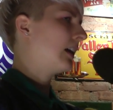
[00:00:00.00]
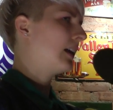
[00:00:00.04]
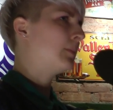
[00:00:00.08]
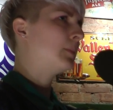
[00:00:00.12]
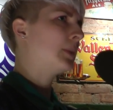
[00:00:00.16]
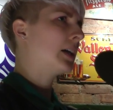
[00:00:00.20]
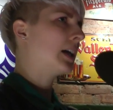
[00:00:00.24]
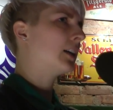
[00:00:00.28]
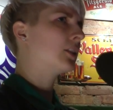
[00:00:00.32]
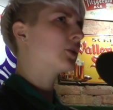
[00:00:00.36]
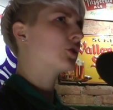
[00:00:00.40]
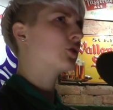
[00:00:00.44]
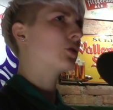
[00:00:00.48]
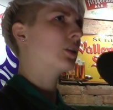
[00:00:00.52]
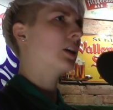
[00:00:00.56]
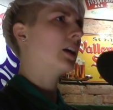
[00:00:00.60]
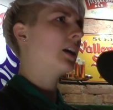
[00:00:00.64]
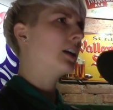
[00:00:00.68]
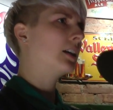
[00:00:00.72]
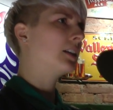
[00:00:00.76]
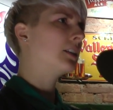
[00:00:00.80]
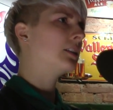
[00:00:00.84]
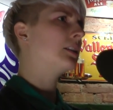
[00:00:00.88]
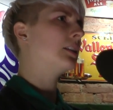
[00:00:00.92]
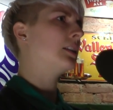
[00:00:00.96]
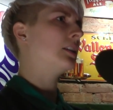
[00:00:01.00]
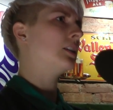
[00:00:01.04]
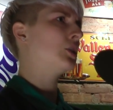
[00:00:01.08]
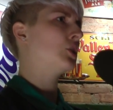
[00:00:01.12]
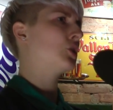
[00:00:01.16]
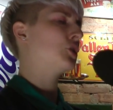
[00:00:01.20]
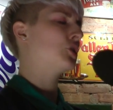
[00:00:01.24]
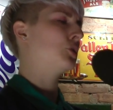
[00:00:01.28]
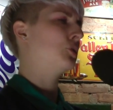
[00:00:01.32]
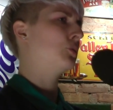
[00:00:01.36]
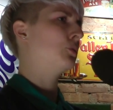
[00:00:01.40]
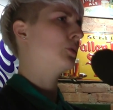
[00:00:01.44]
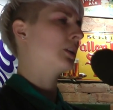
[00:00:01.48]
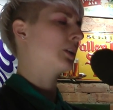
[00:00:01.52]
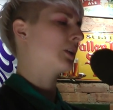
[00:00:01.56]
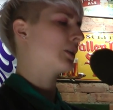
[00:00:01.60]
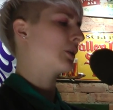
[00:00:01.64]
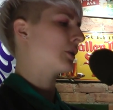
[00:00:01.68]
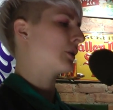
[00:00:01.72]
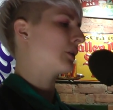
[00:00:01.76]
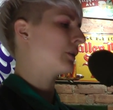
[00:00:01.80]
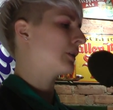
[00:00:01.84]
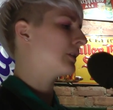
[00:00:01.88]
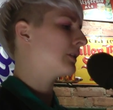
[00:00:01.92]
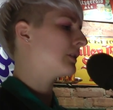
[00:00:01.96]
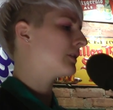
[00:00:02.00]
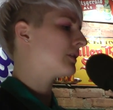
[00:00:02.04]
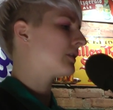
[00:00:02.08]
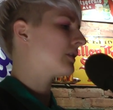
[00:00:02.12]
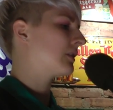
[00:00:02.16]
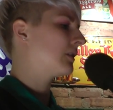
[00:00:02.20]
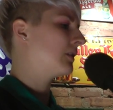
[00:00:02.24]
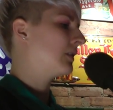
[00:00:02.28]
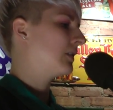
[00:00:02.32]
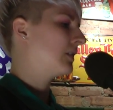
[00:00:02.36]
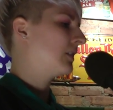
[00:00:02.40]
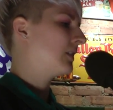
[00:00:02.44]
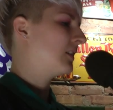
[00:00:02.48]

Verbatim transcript: I'm not trying to issue a curse.